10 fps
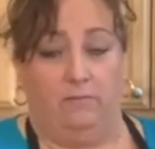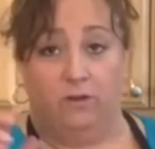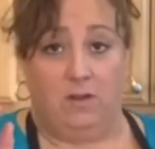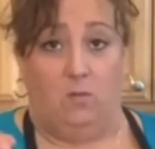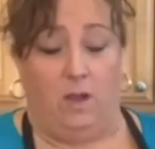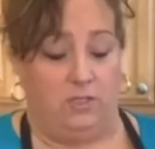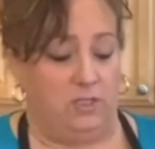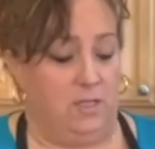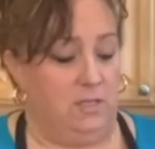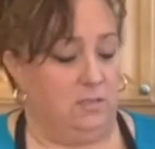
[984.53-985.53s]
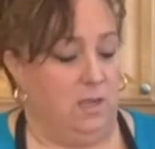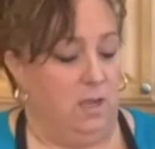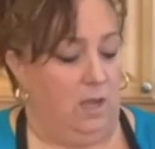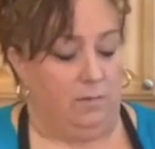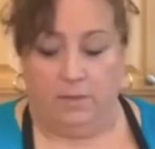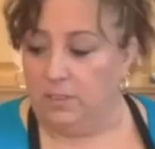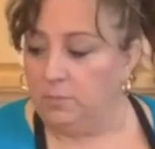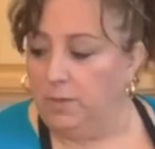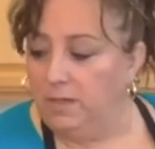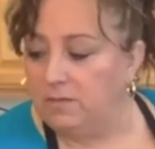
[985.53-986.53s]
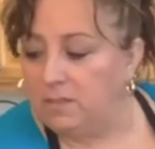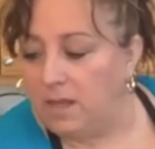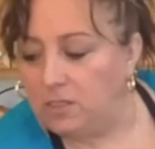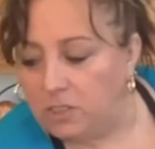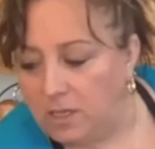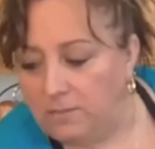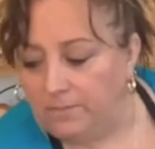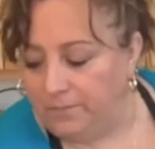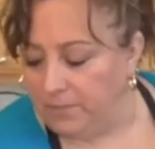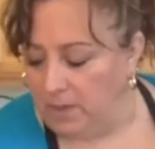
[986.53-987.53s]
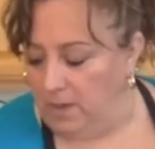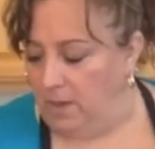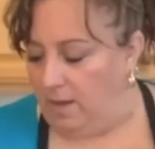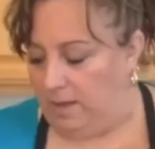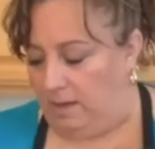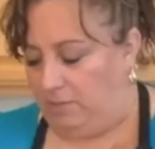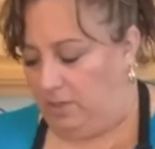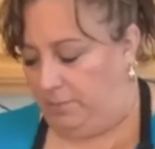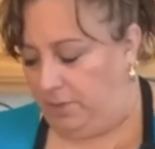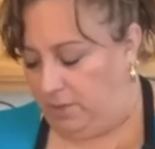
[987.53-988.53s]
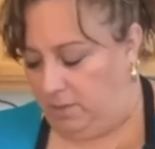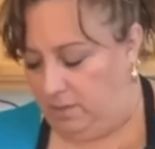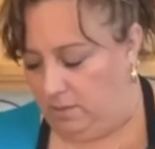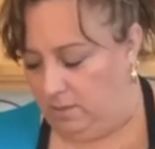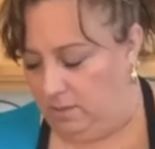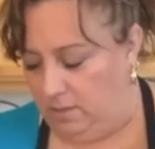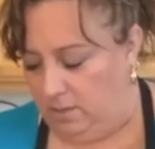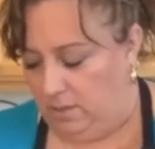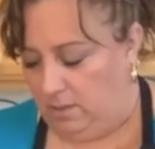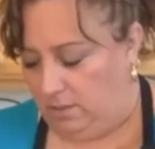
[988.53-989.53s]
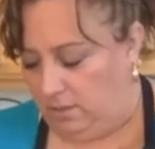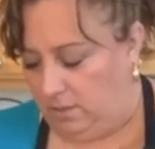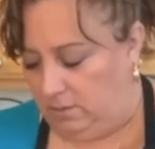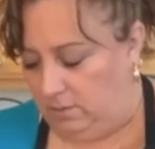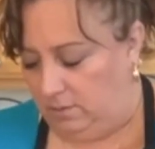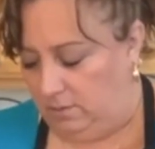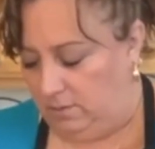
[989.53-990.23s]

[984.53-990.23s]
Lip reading: I've already washed these. I'm going to put a sprig of sage in, and I'm going to put a little